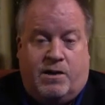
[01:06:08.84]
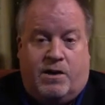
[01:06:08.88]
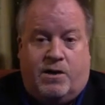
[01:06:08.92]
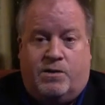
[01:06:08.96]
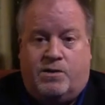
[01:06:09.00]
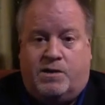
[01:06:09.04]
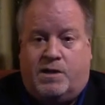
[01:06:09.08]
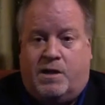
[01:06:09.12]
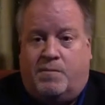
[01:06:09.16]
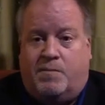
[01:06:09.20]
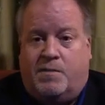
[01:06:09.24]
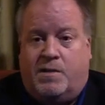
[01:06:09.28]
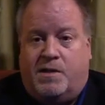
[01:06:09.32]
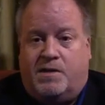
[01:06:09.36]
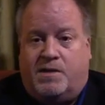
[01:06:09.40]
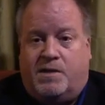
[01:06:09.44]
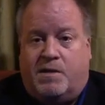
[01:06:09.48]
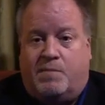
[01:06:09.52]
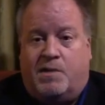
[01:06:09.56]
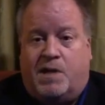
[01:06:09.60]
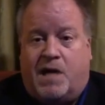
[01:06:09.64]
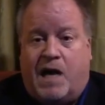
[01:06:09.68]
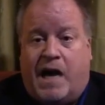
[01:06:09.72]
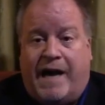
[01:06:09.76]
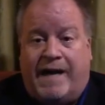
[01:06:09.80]

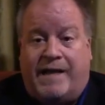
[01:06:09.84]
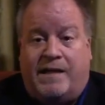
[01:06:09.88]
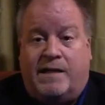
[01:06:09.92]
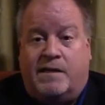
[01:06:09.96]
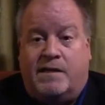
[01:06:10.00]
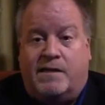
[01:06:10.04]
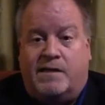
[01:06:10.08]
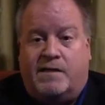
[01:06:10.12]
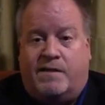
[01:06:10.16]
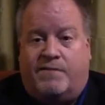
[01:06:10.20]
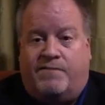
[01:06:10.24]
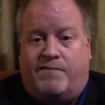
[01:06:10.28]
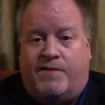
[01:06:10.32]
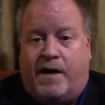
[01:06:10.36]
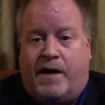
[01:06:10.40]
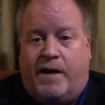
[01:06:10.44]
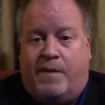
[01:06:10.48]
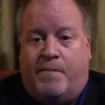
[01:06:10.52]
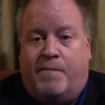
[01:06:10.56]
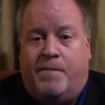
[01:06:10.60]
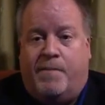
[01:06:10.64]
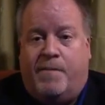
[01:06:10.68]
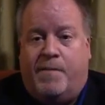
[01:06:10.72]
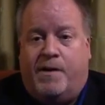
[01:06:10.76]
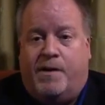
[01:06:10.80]
some guidance if
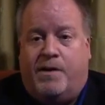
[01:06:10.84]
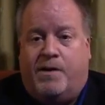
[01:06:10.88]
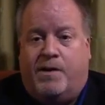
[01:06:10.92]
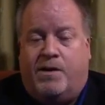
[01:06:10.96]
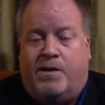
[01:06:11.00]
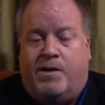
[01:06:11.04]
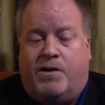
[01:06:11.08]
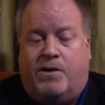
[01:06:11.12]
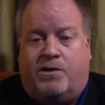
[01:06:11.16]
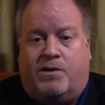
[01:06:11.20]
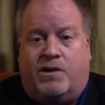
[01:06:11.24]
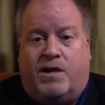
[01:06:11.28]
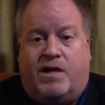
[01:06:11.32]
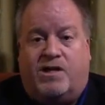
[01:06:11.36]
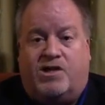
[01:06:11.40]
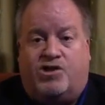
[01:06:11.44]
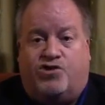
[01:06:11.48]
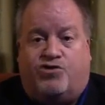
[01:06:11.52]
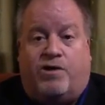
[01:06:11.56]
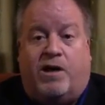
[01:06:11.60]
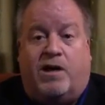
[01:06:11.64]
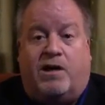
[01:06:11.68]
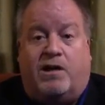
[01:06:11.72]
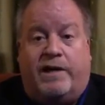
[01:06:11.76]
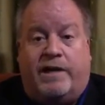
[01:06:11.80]
I'm kind of
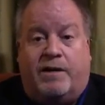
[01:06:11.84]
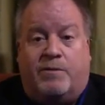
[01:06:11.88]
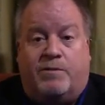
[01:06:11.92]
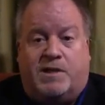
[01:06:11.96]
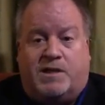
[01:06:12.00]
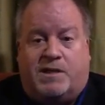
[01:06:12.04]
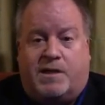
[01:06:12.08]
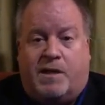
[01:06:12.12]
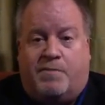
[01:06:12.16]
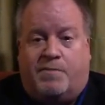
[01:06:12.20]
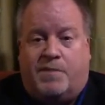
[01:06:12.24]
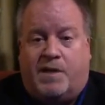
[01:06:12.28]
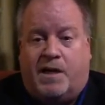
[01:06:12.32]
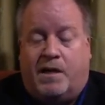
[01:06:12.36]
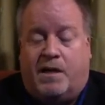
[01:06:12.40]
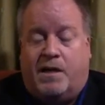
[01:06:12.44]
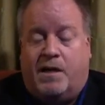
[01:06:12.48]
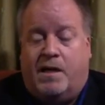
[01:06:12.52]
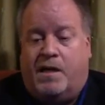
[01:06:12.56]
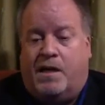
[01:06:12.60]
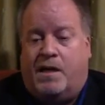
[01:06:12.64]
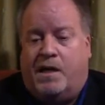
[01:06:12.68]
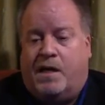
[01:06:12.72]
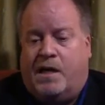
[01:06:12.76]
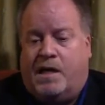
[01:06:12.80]
struggling with something.
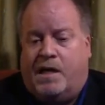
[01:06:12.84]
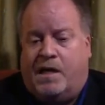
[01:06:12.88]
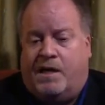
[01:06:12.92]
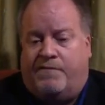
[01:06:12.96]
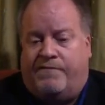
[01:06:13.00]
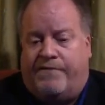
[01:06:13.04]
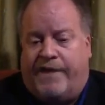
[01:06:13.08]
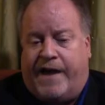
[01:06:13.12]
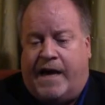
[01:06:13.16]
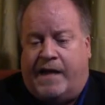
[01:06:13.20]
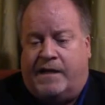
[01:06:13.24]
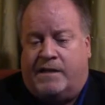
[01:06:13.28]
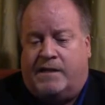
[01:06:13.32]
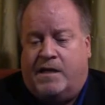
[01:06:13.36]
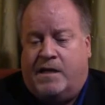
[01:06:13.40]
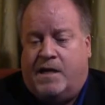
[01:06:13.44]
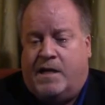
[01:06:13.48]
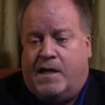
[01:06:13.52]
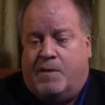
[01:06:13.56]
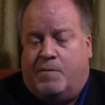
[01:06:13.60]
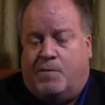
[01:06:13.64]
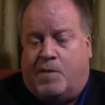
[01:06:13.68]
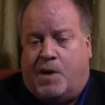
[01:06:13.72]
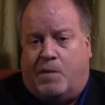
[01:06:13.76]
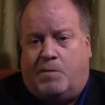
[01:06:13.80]
In fact,
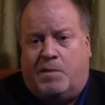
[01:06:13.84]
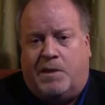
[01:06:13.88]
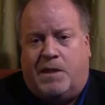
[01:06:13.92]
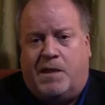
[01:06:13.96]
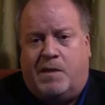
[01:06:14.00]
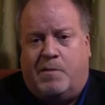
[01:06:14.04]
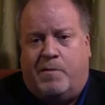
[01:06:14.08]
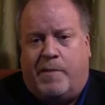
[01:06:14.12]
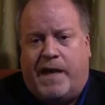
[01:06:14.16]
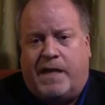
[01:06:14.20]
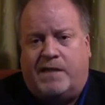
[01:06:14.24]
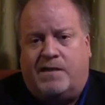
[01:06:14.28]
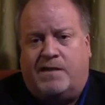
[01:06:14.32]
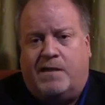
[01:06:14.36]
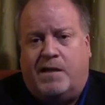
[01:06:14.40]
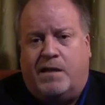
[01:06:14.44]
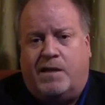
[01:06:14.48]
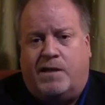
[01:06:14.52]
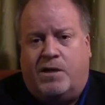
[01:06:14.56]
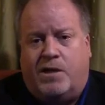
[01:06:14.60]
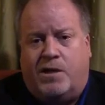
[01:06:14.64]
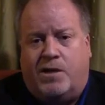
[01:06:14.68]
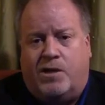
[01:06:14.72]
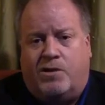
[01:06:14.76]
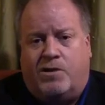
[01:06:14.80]
probably the best
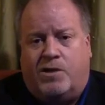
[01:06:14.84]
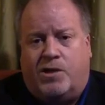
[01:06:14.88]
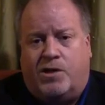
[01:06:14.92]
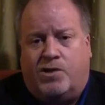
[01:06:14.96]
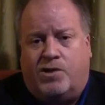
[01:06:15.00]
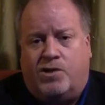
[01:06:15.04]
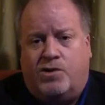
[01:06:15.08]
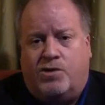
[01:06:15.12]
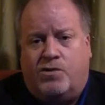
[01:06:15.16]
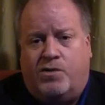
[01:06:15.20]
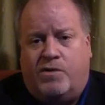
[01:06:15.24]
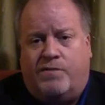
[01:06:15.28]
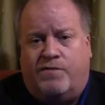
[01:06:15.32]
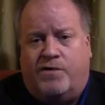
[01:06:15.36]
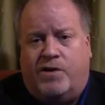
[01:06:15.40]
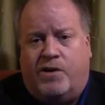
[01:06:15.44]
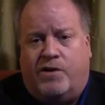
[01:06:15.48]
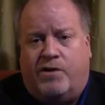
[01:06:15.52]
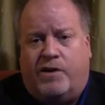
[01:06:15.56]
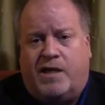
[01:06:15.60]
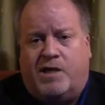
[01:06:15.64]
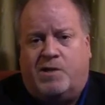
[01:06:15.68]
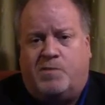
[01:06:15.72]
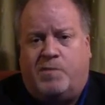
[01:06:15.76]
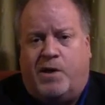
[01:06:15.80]
thing that you can do if
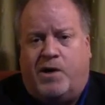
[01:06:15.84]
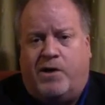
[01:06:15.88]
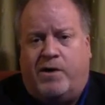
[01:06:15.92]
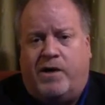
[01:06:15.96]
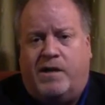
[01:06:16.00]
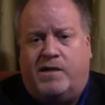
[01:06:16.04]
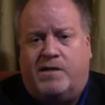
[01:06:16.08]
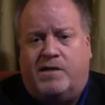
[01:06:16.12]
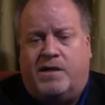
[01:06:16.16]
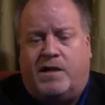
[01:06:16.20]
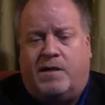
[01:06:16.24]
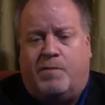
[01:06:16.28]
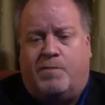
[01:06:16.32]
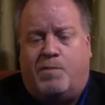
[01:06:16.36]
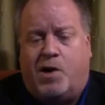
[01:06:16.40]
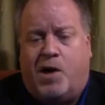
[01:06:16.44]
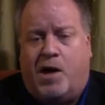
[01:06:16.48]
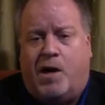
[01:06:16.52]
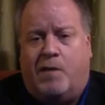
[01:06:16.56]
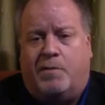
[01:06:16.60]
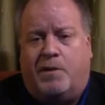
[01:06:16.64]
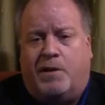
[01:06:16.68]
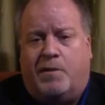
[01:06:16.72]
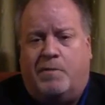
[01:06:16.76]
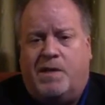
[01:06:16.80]
you're experiencing a
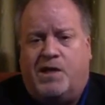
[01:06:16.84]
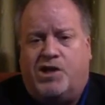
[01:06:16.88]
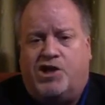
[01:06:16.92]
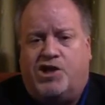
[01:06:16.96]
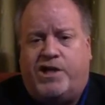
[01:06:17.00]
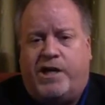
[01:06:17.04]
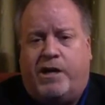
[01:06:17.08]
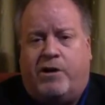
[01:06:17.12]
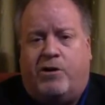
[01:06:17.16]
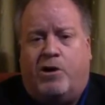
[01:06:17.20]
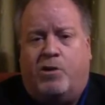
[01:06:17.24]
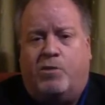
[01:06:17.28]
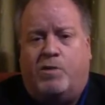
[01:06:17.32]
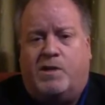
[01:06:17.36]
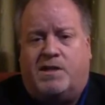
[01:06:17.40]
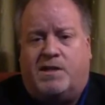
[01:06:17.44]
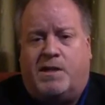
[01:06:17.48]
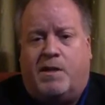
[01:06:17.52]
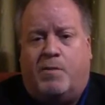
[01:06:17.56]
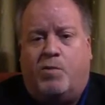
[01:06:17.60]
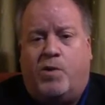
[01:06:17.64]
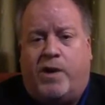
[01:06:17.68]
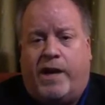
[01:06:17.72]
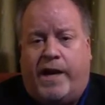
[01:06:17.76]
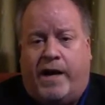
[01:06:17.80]
problem is share it with
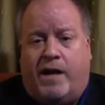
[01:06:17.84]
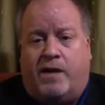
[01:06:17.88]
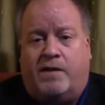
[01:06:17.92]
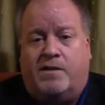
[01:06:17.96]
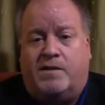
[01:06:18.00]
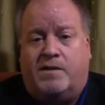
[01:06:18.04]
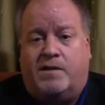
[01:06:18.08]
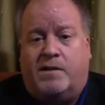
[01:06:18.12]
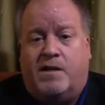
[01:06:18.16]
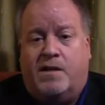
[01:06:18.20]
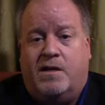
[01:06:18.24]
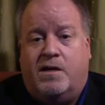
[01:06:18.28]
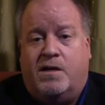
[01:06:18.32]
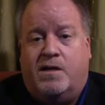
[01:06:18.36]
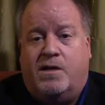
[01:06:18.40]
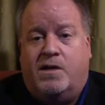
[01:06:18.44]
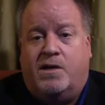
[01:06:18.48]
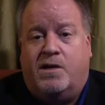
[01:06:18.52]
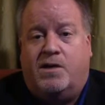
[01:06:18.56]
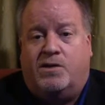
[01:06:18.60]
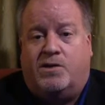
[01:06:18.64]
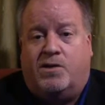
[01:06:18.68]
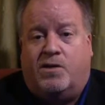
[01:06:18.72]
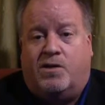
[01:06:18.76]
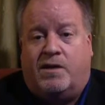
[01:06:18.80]
someone else
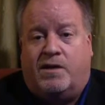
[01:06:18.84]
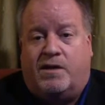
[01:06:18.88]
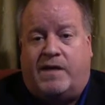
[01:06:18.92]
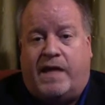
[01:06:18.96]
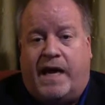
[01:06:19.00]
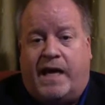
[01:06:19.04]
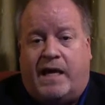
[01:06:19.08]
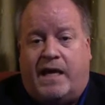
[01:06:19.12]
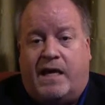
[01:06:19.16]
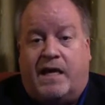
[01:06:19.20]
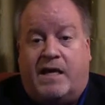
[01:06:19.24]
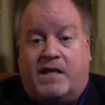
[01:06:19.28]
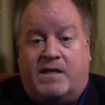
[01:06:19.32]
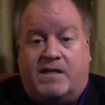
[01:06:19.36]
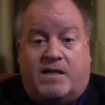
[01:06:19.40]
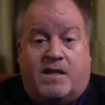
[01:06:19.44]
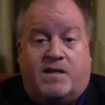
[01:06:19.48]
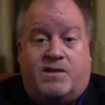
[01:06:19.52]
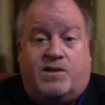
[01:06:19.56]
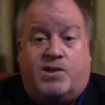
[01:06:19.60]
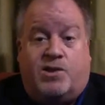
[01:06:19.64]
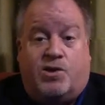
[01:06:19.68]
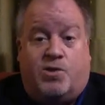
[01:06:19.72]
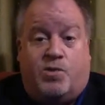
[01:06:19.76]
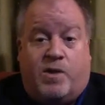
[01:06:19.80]
so that they can
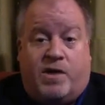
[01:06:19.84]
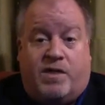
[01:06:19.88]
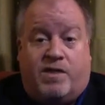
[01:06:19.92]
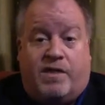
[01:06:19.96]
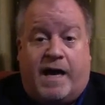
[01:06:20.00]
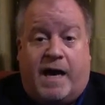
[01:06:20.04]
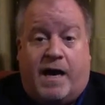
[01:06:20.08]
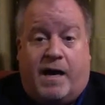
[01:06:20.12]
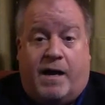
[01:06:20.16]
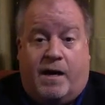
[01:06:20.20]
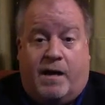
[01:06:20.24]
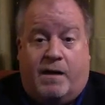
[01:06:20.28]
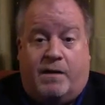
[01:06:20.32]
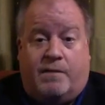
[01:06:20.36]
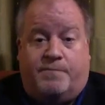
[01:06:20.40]
assist you with that.